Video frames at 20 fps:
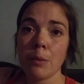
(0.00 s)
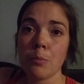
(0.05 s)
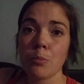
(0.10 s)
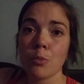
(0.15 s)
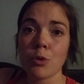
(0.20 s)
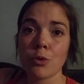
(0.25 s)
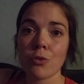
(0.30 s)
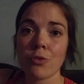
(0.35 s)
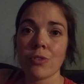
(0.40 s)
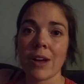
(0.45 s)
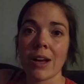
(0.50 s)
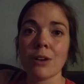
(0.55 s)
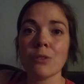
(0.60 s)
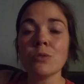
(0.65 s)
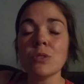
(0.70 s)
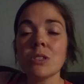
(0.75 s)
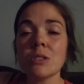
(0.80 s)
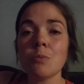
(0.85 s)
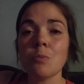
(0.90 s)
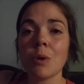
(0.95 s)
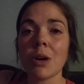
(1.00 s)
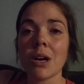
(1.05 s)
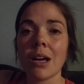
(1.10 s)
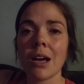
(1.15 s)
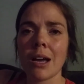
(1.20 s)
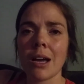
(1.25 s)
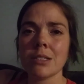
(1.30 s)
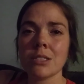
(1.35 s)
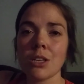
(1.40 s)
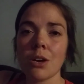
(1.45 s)
profound, but
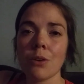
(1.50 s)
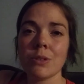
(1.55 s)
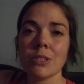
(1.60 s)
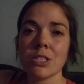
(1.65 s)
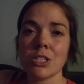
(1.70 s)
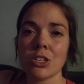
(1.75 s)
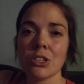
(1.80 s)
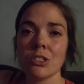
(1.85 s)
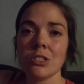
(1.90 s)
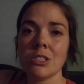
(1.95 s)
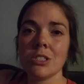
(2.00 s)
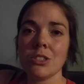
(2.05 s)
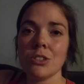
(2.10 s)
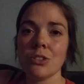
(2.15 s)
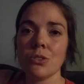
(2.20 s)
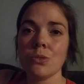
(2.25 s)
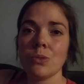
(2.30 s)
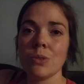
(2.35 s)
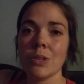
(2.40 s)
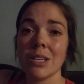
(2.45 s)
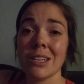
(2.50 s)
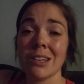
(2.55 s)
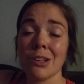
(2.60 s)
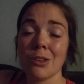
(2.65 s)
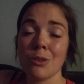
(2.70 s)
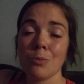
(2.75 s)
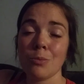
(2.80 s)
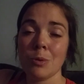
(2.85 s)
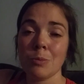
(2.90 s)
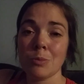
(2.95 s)
it's always good to get
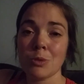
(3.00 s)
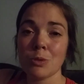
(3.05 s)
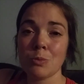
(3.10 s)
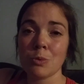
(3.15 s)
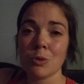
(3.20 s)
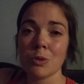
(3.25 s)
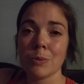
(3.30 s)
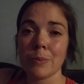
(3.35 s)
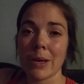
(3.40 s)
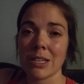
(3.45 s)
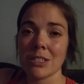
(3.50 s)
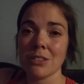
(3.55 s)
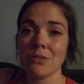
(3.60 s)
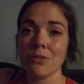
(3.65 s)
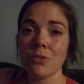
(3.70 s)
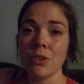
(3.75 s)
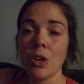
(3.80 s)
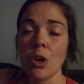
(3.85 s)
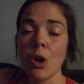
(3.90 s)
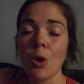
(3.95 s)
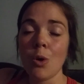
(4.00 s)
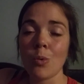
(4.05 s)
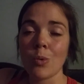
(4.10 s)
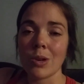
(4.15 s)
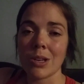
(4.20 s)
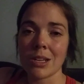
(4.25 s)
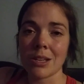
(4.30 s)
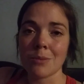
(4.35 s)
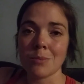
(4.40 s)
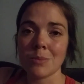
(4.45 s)
other people's perspective
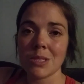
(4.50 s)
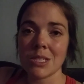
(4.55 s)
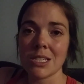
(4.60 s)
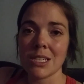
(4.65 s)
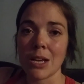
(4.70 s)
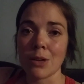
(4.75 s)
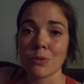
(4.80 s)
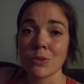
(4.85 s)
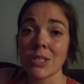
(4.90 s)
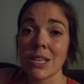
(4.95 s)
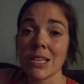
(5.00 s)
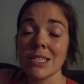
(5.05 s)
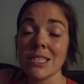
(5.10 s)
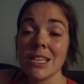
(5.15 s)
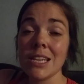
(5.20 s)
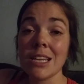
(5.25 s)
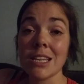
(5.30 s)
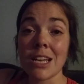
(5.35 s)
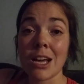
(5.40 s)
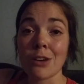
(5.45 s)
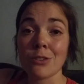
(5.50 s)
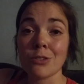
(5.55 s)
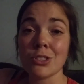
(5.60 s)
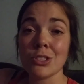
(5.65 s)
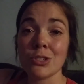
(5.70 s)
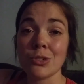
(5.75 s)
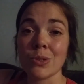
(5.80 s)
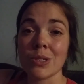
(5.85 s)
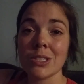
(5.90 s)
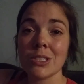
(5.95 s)
when it comes to downsizing and how to
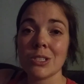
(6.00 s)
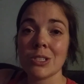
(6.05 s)
do it.